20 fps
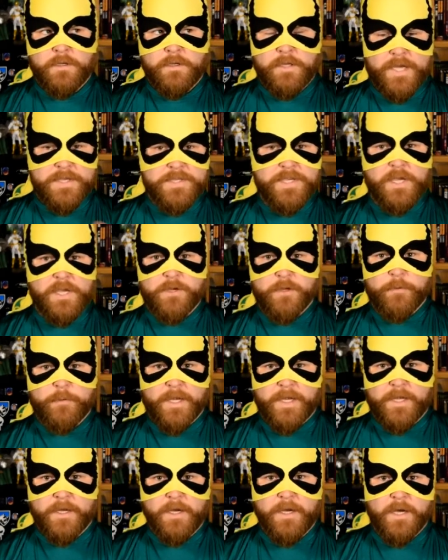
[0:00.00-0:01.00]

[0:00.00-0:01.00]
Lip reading: I could be.